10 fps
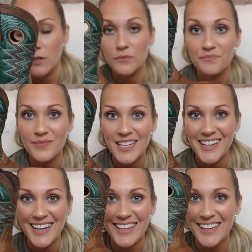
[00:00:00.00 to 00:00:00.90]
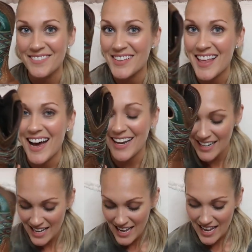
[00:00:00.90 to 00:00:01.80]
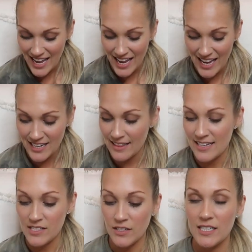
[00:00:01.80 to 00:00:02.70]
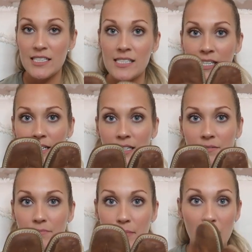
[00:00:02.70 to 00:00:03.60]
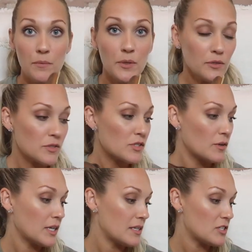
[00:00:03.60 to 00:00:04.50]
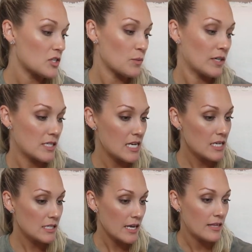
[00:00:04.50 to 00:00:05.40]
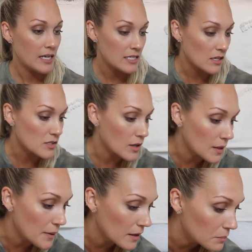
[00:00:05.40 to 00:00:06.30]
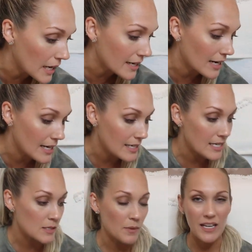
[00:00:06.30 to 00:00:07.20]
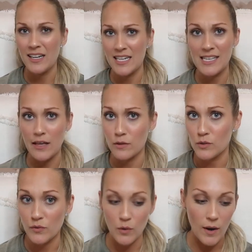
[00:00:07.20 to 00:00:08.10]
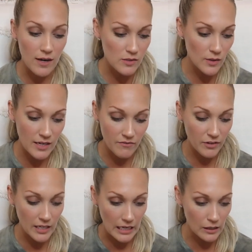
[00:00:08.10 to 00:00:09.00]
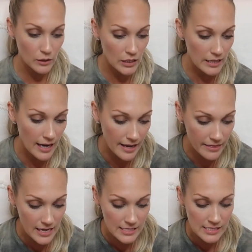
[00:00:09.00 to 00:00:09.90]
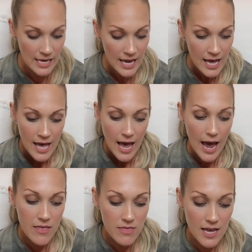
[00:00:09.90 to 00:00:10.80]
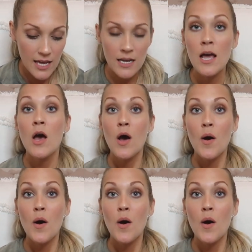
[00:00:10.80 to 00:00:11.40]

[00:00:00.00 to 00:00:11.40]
so he loved that. And these are his pair of boots. So he just wears these and then he's also got a pair of black Nikes, but he's had those for a while, so I didn't feel like including that in this. And then